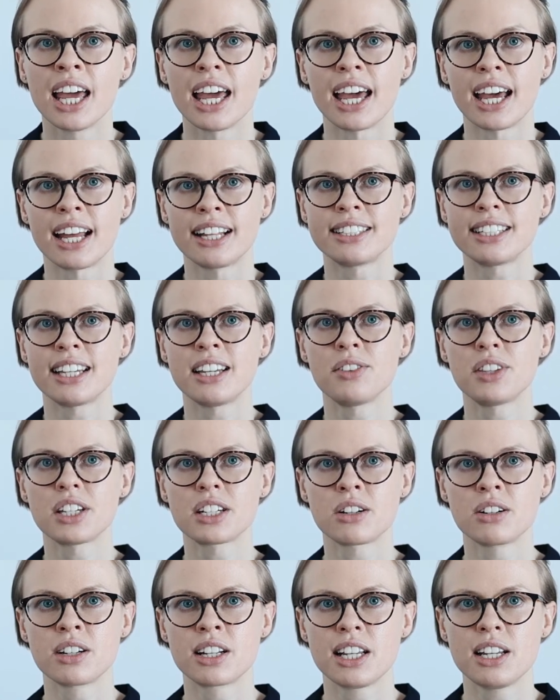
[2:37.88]
And in the
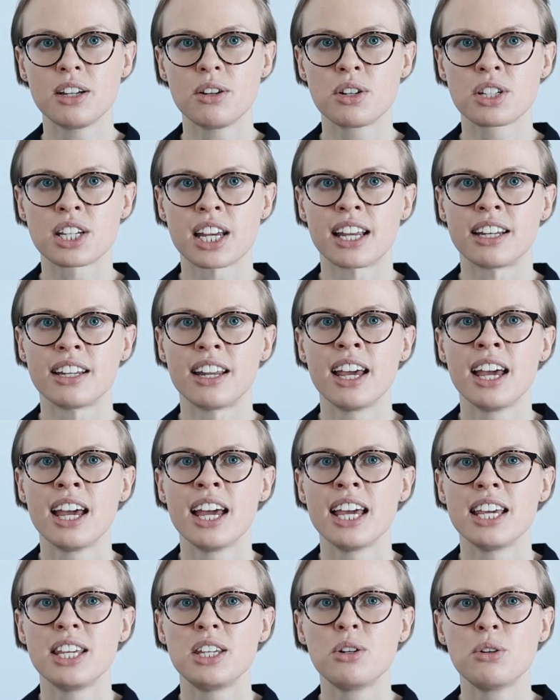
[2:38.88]
conclusion,
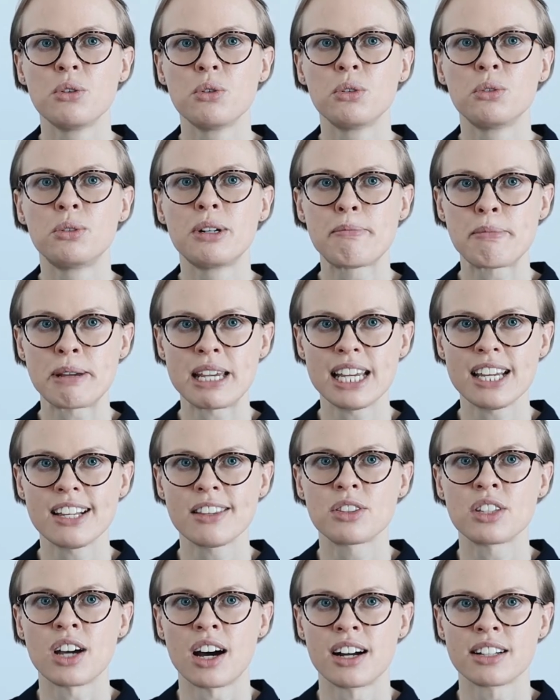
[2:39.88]
you
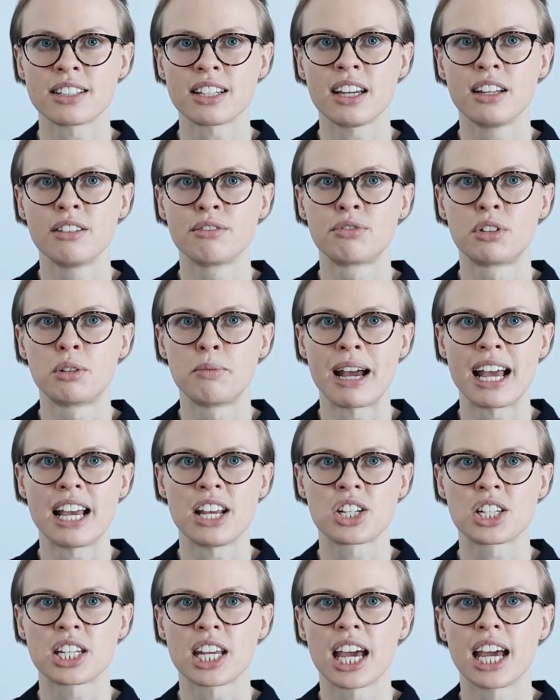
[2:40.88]
repeat that
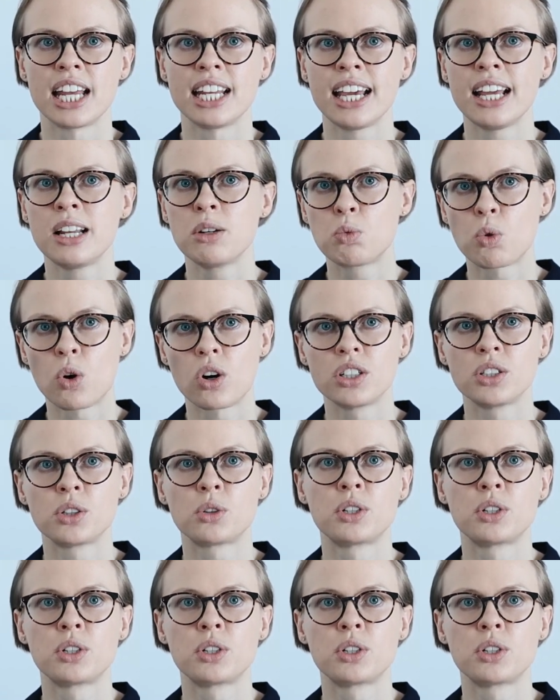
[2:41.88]
information in 1